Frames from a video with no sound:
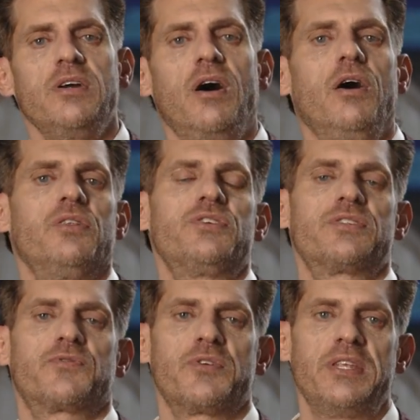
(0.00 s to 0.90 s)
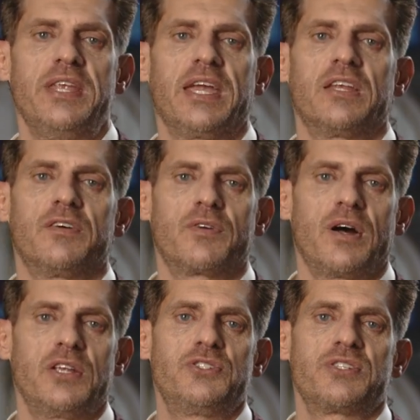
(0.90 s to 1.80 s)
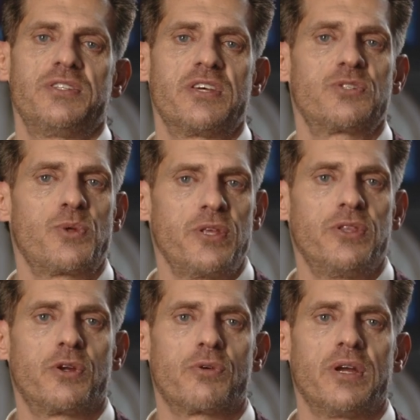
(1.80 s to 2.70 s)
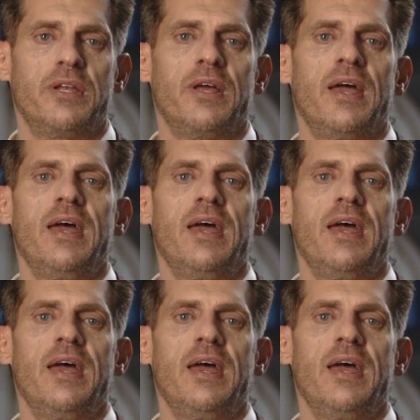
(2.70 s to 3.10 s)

hunts for the negative consciousness within the grid